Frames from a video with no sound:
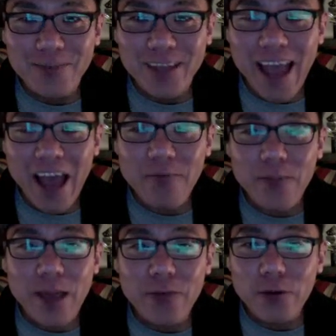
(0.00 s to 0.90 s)
we have
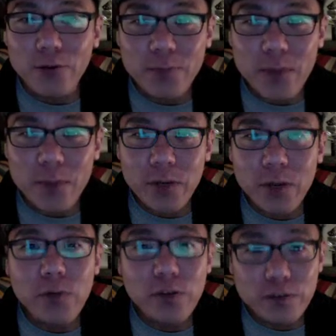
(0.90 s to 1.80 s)
by rote memory,
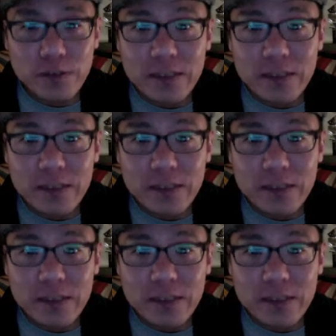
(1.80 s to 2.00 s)
which